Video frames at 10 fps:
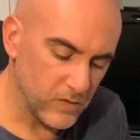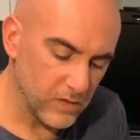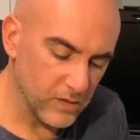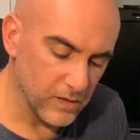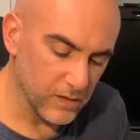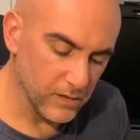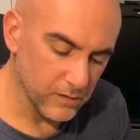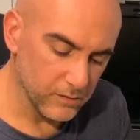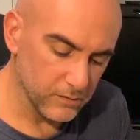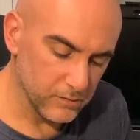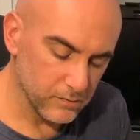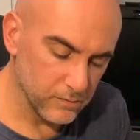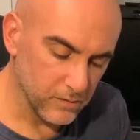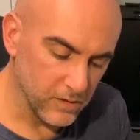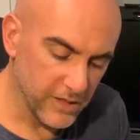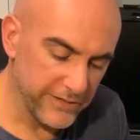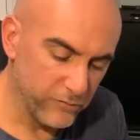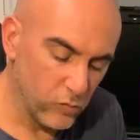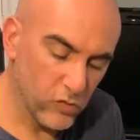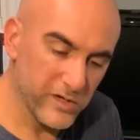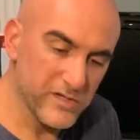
God of War.